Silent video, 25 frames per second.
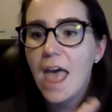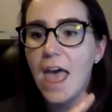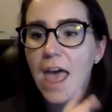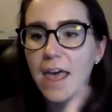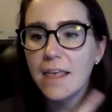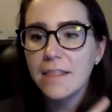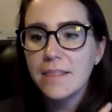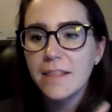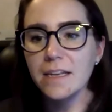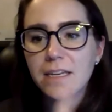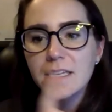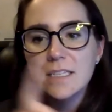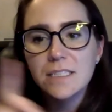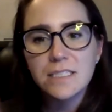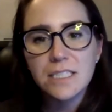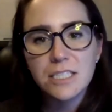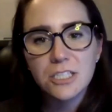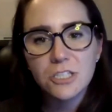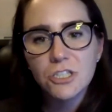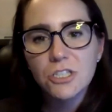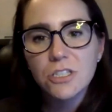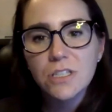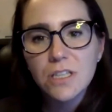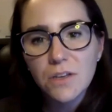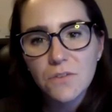And then
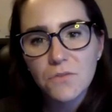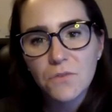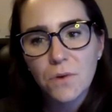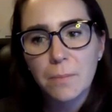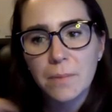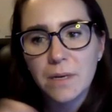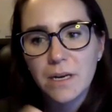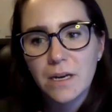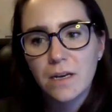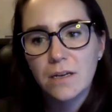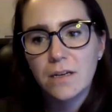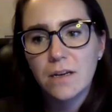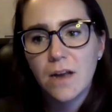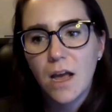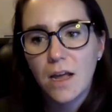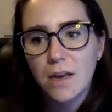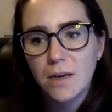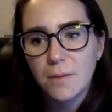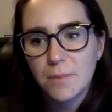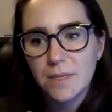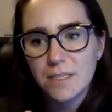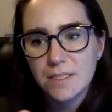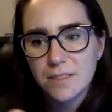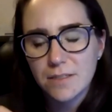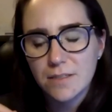additionally from an
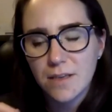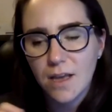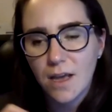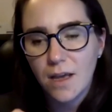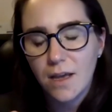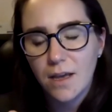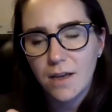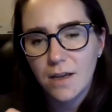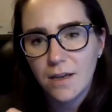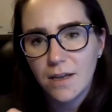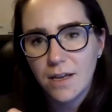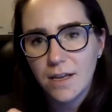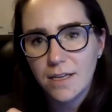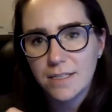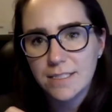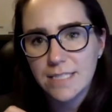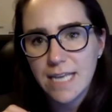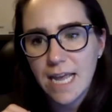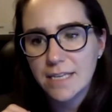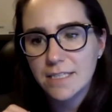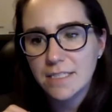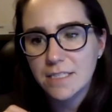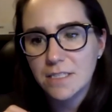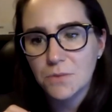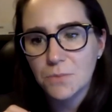anonymous uh,
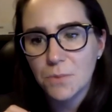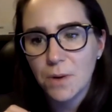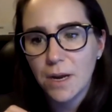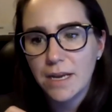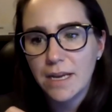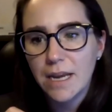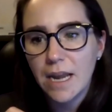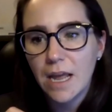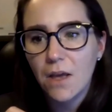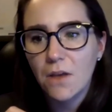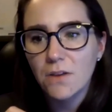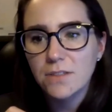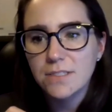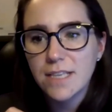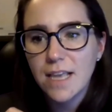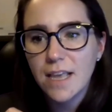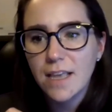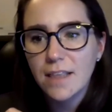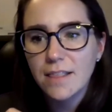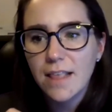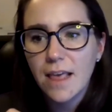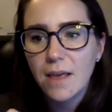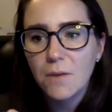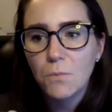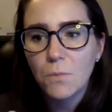attendee right now
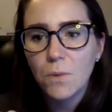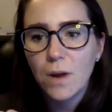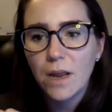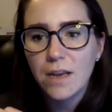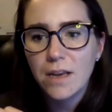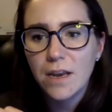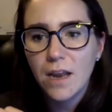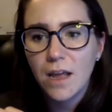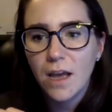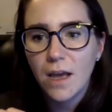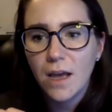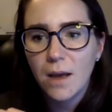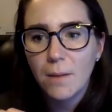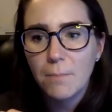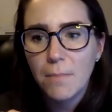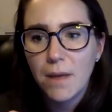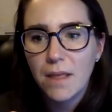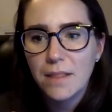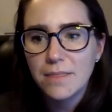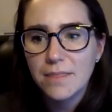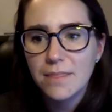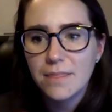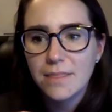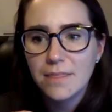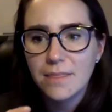saying that when um,
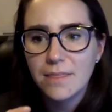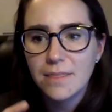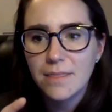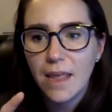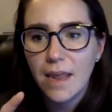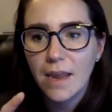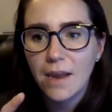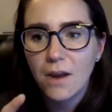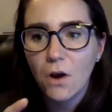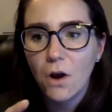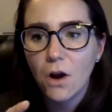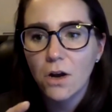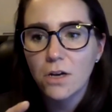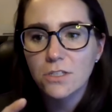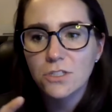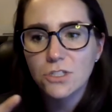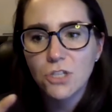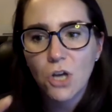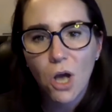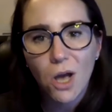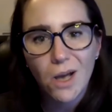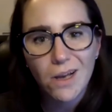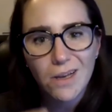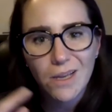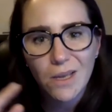they are
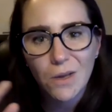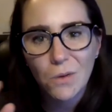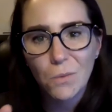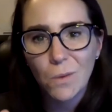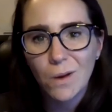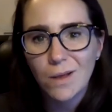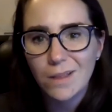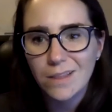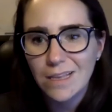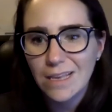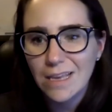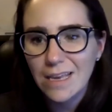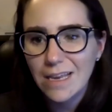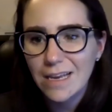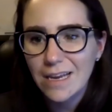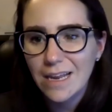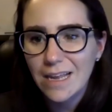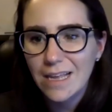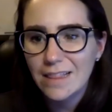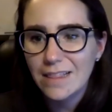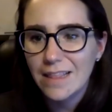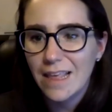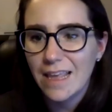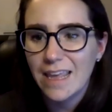talking while eating.